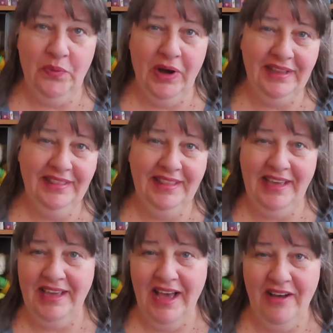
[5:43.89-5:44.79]
what
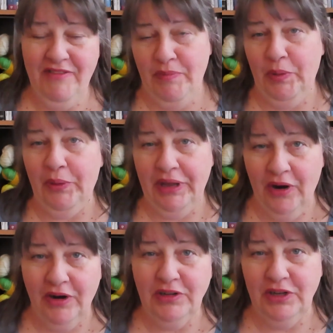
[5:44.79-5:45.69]
the February
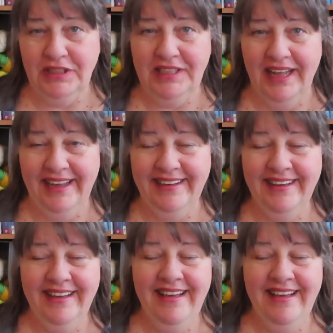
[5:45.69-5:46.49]
yarn looks like.